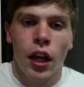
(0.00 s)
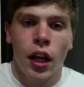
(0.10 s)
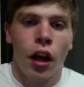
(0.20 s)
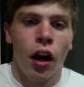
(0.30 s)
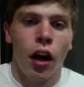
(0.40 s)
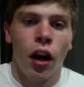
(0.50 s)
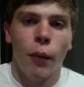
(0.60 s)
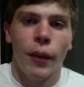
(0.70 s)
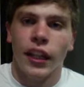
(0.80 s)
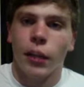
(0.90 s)
and
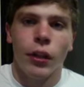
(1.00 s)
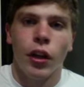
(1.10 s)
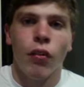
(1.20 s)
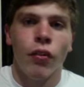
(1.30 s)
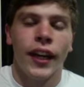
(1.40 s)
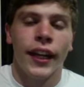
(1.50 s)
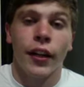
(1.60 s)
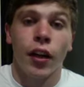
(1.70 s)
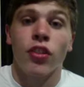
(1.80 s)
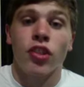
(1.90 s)
it can
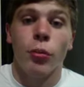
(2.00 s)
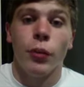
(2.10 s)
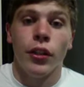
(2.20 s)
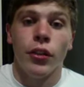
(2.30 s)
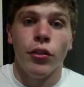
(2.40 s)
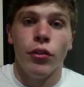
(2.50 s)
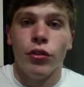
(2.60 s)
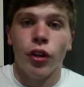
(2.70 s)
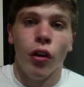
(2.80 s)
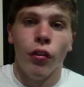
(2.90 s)
also be used
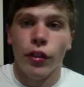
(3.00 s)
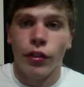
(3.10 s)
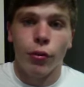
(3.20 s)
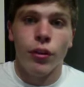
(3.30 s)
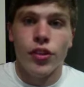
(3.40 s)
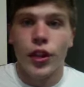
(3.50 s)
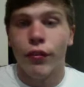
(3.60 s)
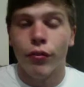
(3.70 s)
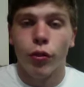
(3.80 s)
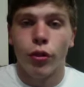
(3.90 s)
over 3G
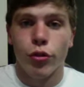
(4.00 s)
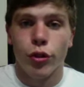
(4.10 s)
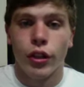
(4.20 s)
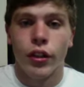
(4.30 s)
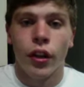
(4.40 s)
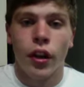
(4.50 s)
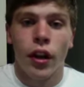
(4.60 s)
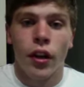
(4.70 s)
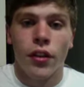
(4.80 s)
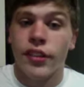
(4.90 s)
and 4G
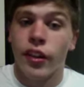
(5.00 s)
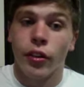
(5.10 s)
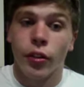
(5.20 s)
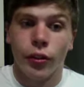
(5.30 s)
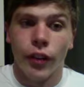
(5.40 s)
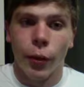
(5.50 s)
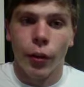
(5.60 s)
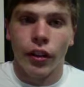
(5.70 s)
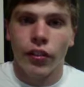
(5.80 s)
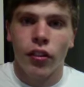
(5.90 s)
cellular
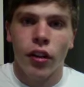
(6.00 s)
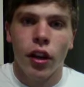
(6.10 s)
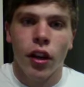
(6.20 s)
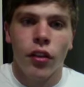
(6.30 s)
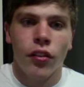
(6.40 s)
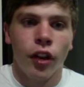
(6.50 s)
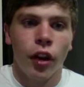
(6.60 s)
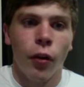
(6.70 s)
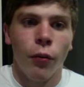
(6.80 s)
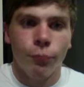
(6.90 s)
networks.
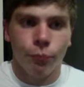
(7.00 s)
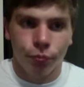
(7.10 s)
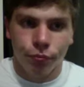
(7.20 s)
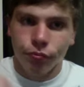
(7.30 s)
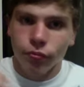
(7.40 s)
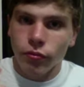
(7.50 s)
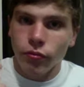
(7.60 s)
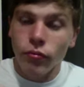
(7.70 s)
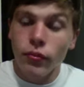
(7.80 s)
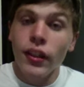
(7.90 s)
So
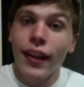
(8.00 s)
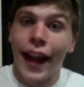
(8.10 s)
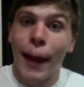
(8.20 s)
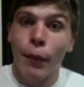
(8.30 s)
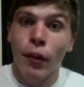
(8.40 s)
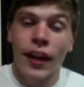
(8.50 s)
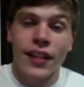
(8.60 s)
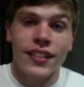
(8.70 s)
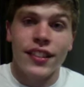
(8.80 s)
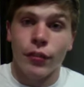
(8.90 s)
Apple
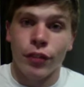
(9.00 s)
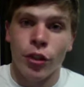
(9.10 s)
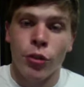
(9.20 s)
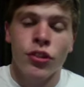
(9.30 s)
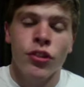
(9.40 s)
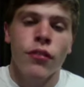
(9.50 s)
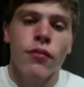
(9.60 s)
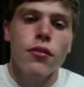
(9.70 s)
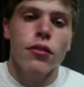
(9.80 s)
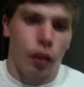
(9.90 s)
has ease of use
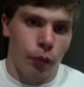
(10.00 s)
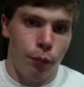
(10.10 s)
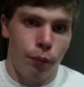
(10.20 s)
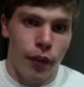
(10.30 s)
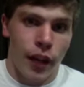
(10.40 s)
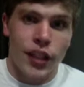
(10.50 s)
as